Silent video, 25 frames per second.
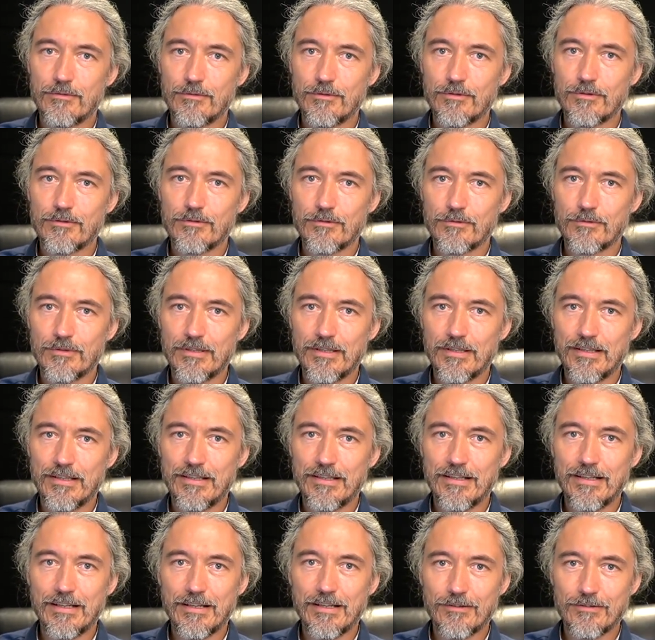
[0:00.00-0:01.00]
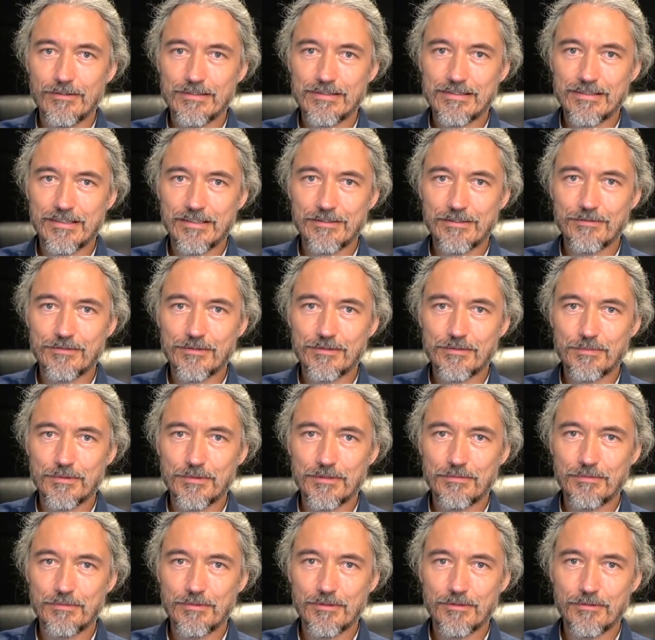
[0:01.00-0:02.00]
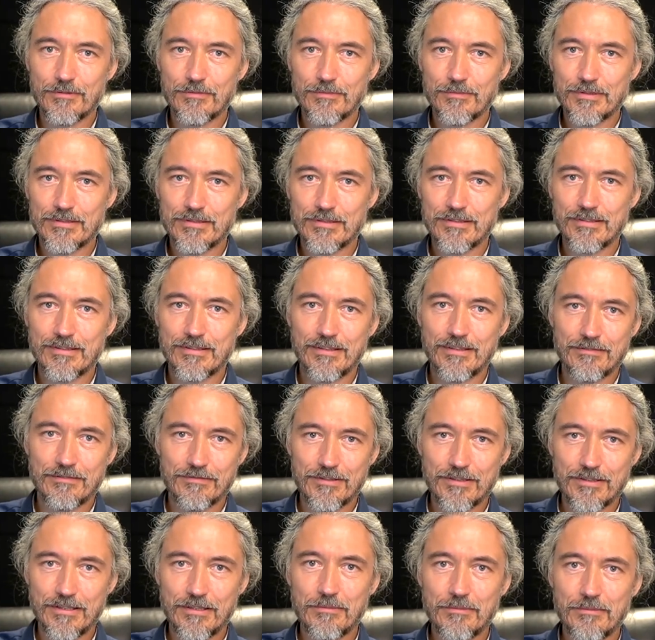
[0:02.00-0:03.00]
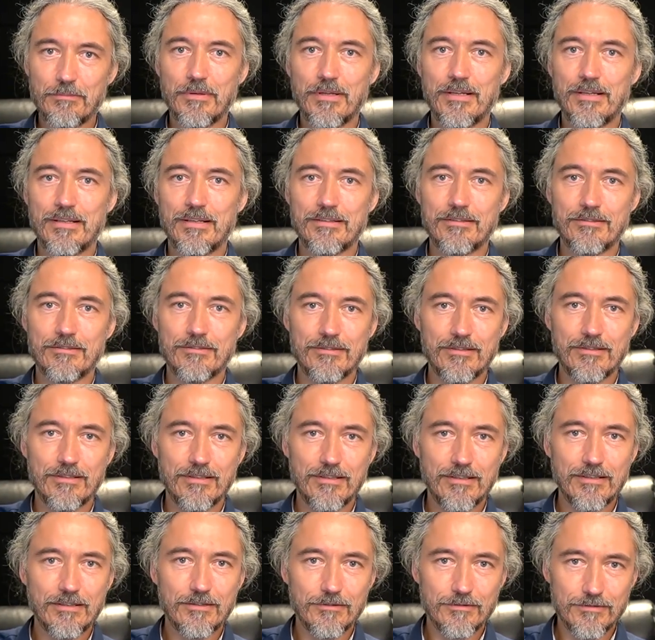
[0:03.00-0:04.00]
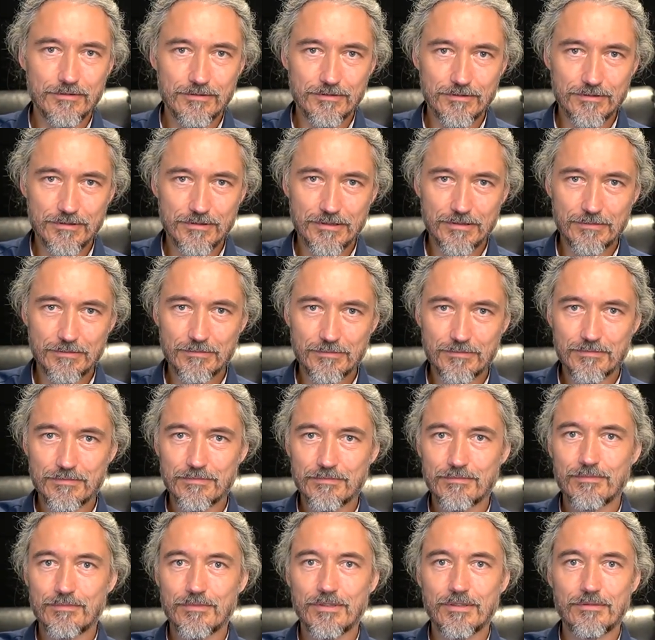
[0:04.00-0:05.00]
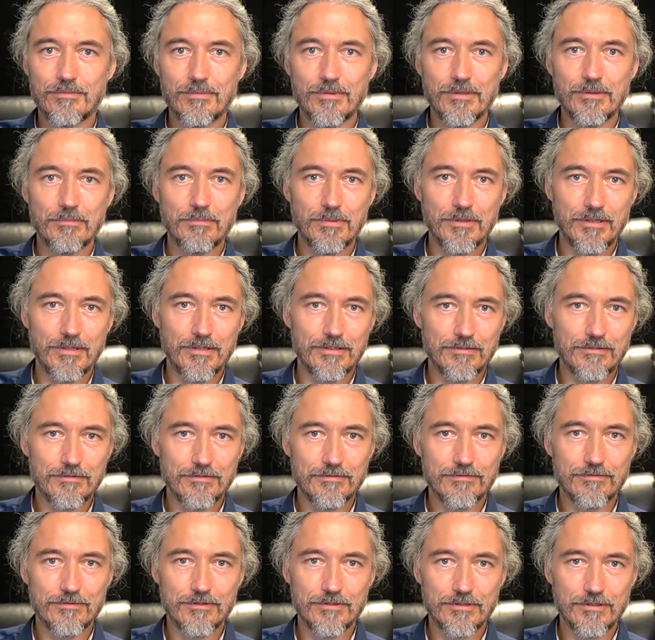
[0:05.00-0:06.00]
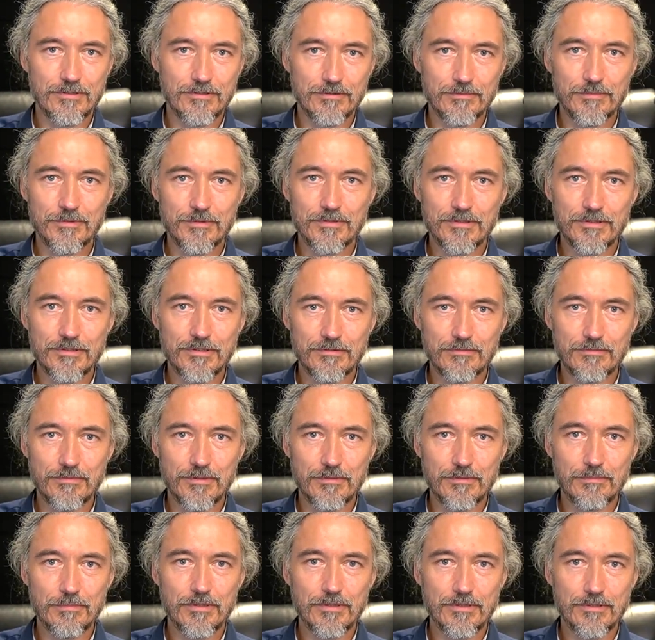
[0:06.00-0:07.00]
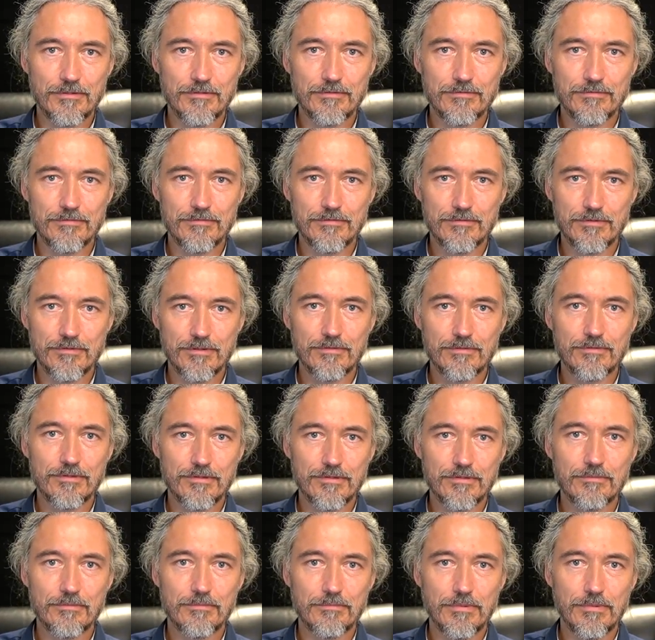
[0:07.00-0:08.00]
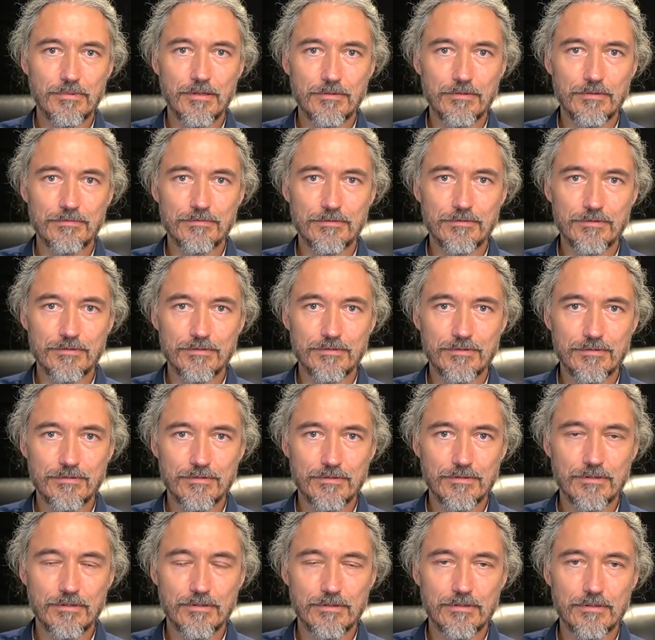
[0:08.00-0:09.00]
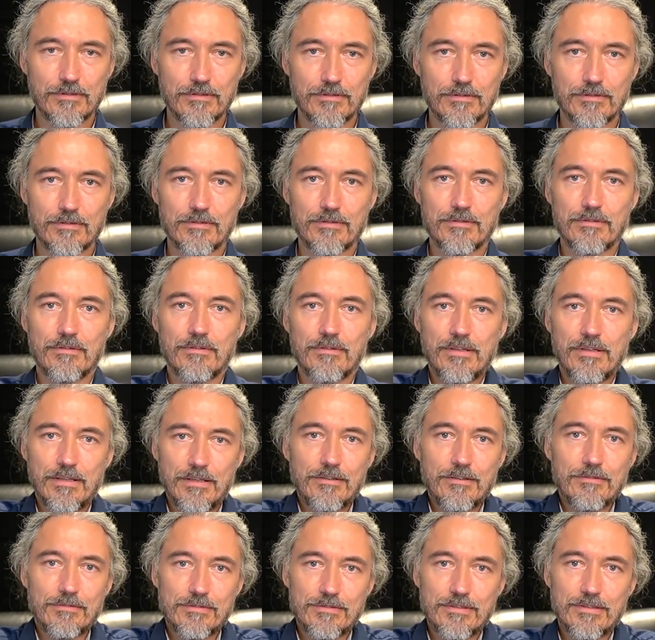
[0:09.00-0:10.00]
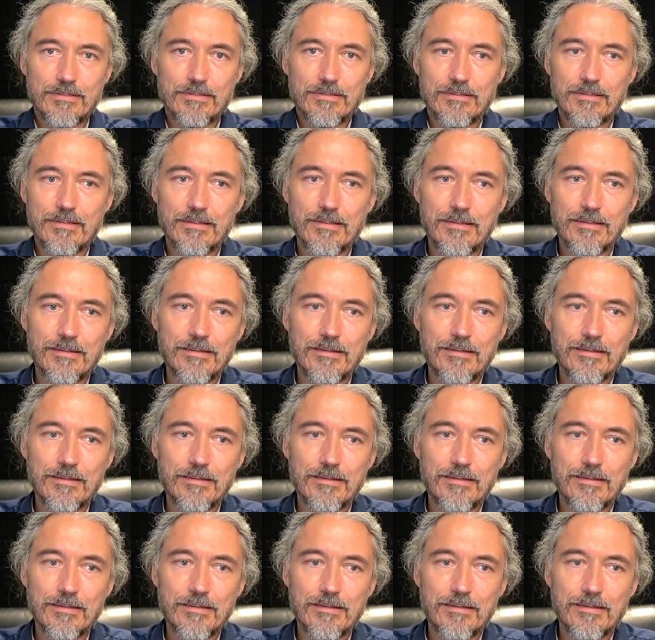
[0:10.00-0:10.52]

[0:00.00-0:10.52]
do not only heal ourselves, but we always have an impact on the ecosystem that we are part of or the community we are part of. It was a powerful thing you said.